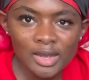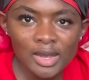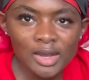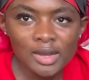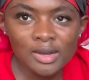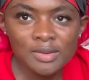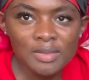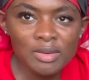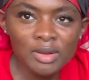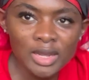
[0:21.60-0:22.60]
and
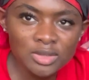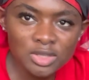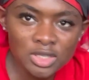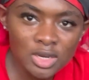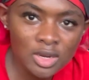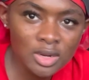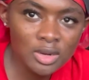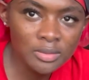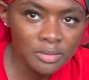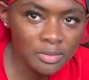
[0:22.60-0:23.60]
I would like to share
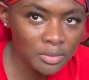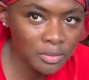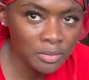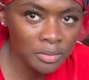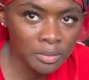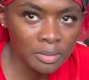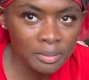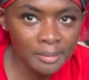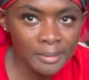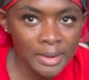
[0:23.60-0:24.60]

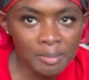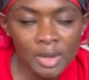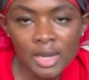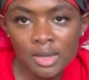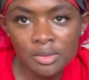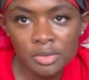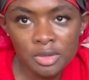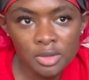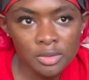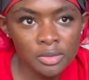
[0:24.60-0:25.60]
my packing
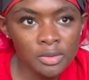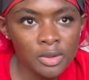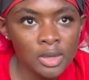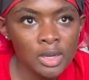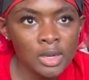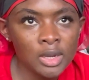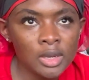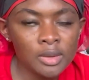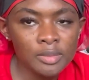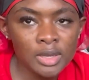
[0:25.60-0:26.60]
with you
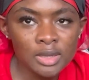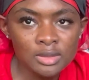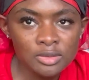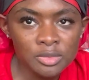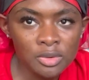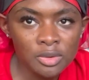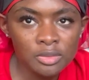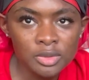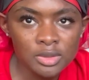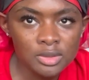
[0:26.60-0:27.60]
because we'll be going
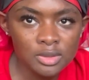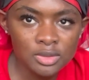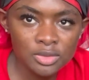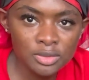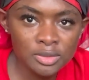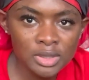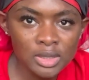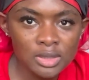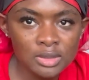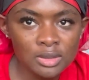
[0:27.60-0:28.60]
with two
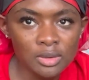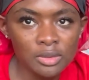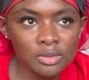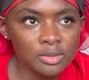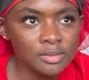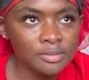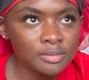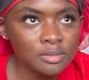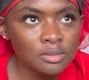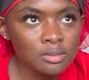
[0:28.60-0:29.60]
kids. So
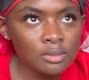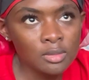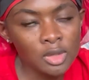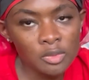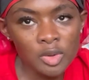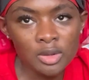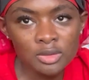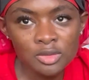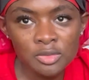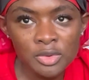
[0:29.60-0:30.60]
well,
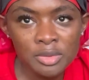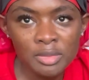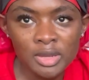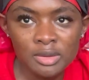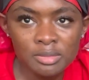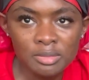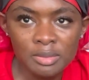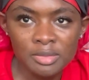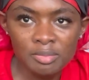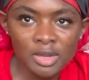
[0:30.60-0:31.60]
someone might
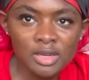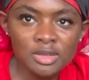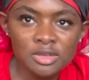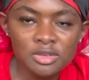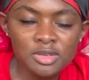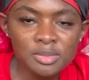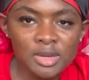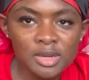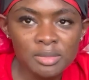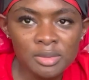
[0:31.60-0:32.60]
be planning a trip
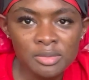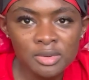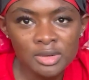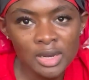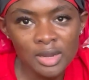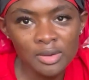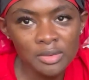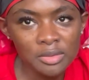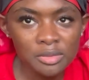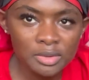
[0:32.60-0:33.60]
and they might be wondering like,
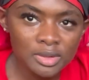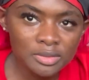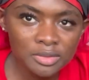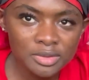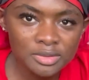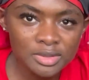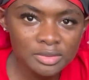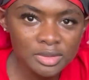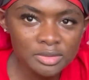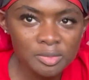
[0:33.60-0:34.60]
oh well, what do they
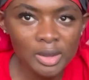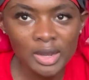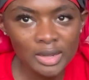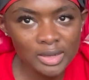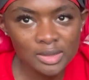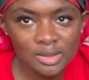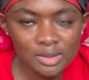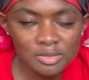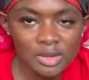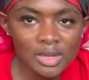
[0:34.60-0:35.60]
want to pack?
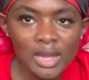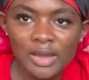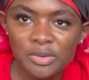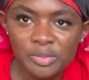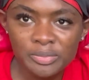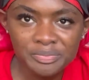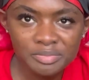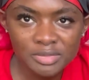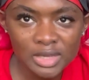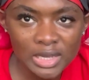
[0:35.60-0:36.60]
And well, I hope
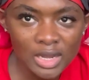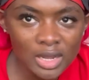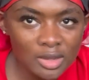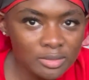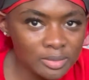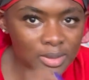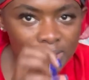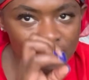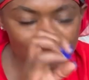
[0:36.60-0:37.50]
it helps, but